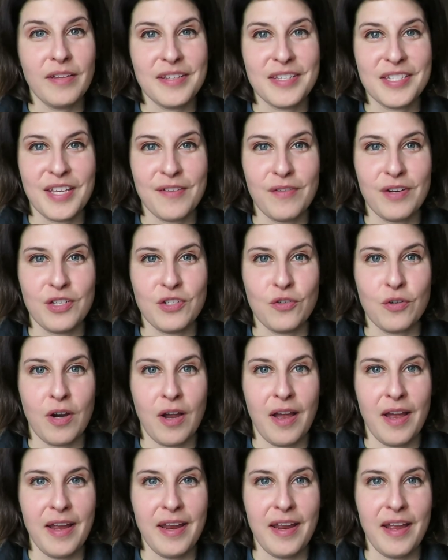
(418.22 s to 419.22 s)
let's give it a
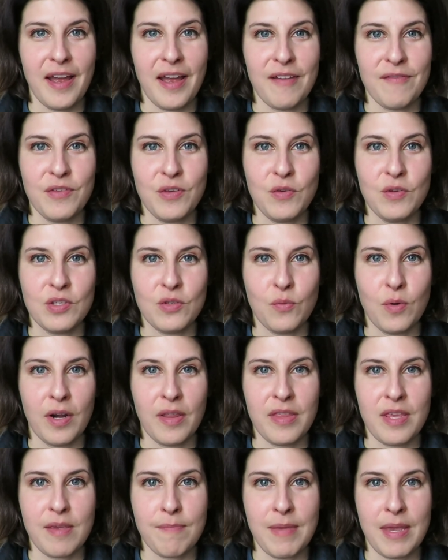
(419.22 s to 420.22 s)
try. I've used one
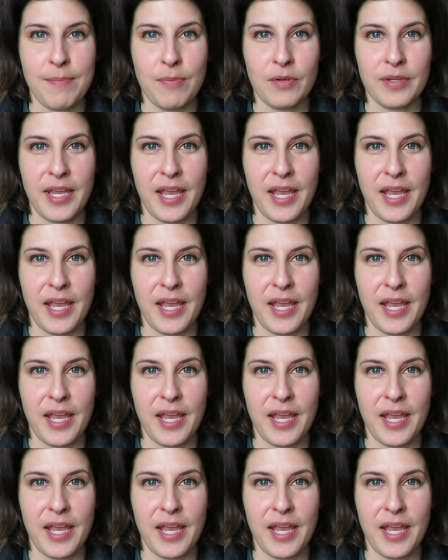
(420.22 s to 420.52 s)
of the maple